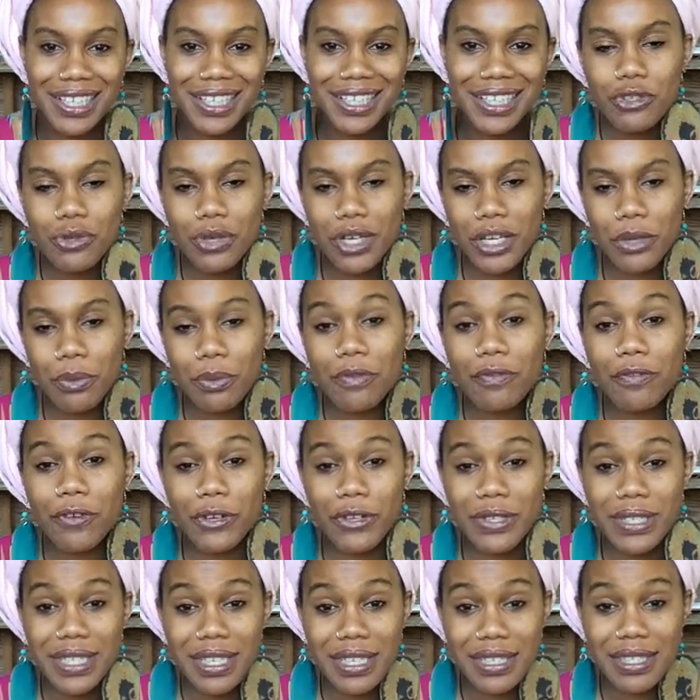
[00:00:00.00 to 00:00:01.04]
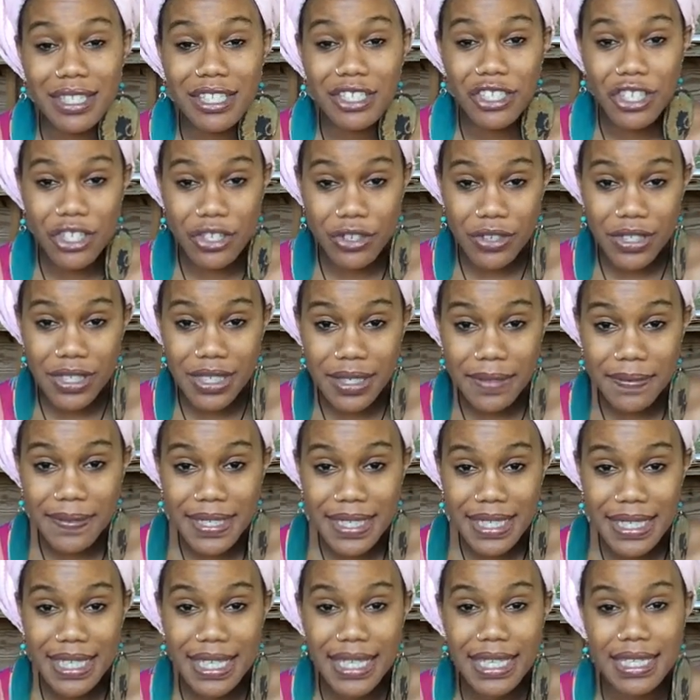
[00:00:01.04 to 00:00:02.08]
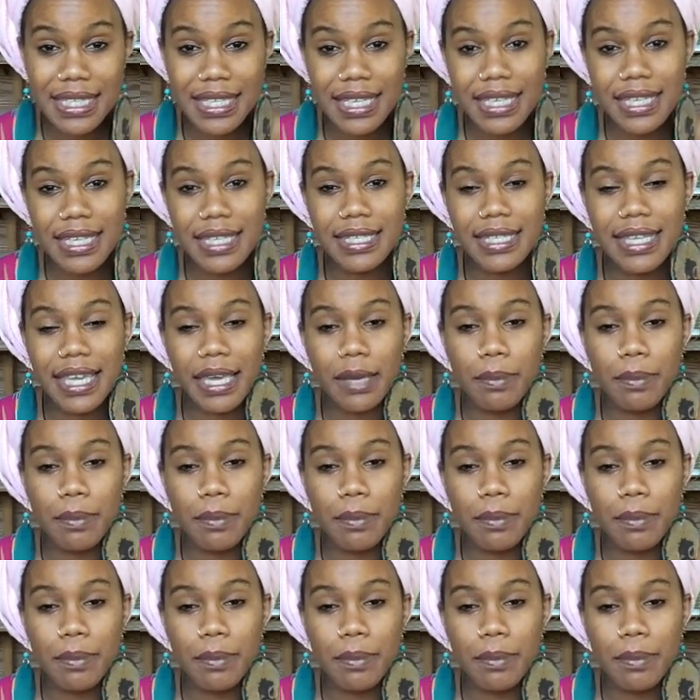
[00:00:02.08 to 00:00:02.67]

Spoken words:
Citrine reverses degenerative diseases,